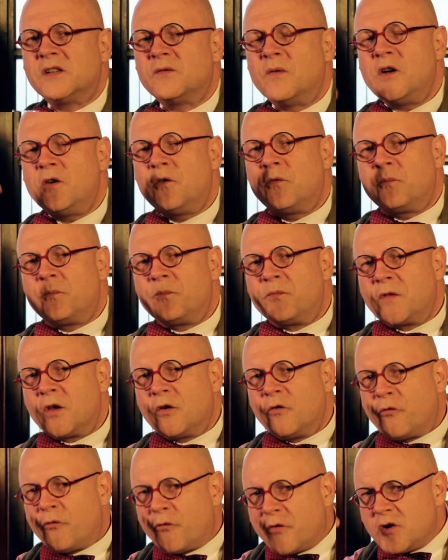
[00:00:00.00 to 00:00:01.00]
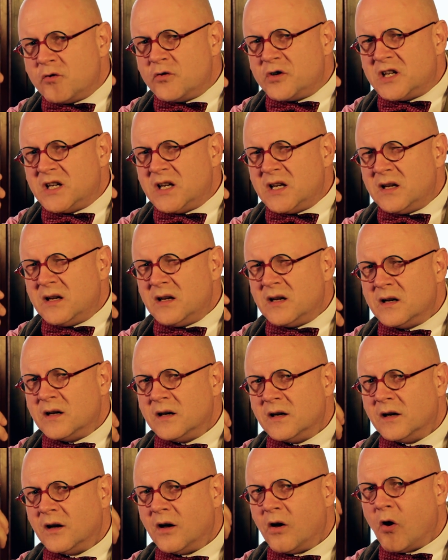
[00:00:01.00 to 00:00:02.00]
is very fruity,
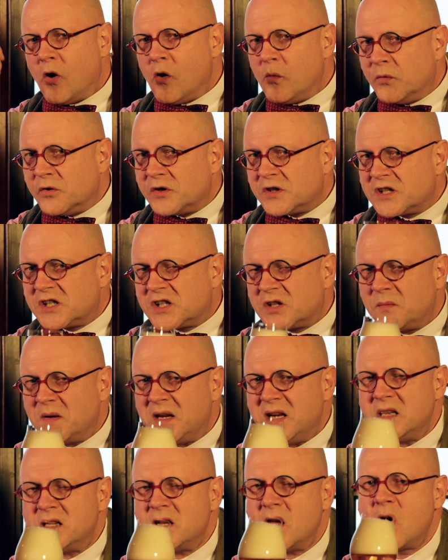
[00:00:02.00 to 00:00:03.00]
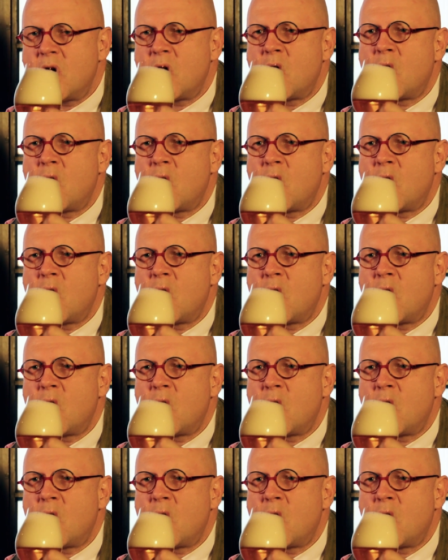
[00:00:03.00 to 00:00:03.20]
almost sweet.